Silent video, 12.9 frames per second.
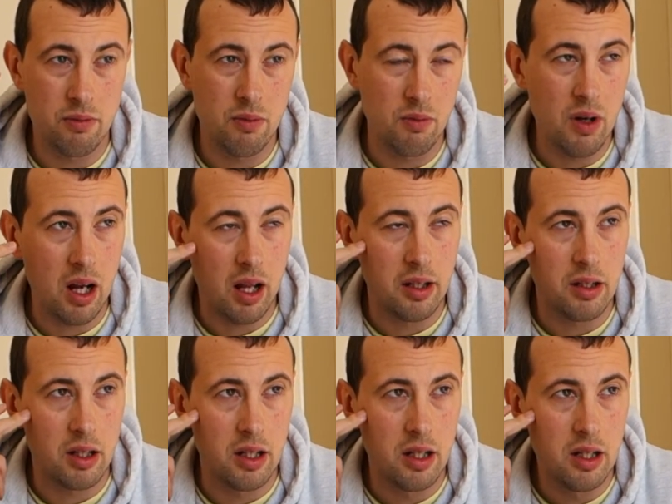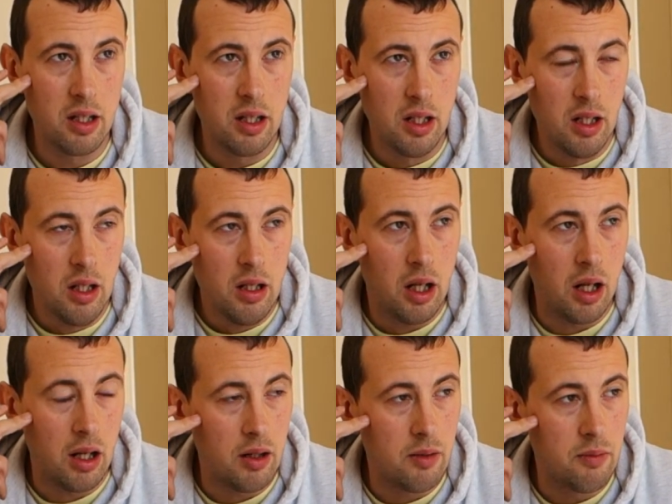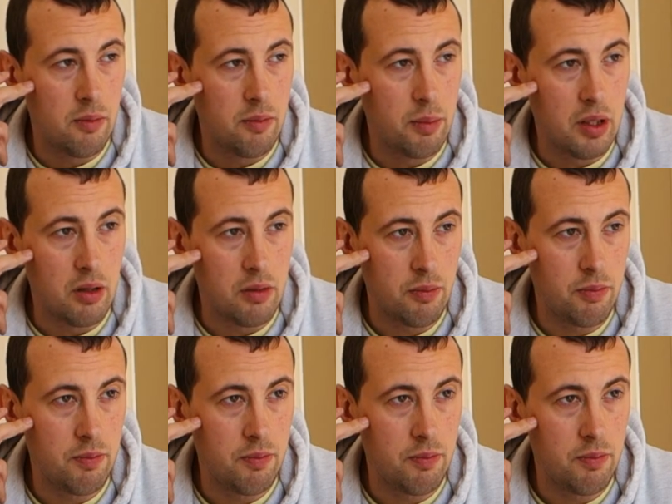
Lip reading: well actually, because